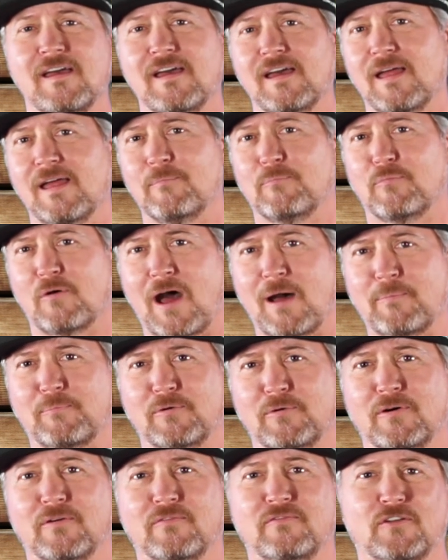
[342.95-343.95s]
and
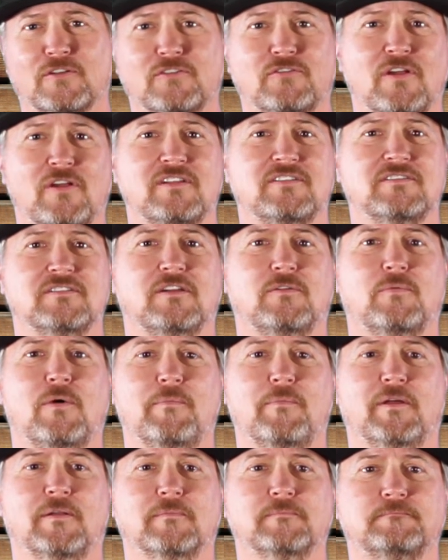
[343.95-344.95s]
proper filtration
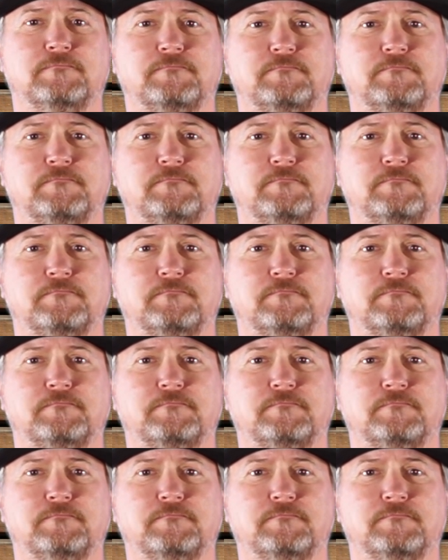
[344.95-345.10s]
equipment.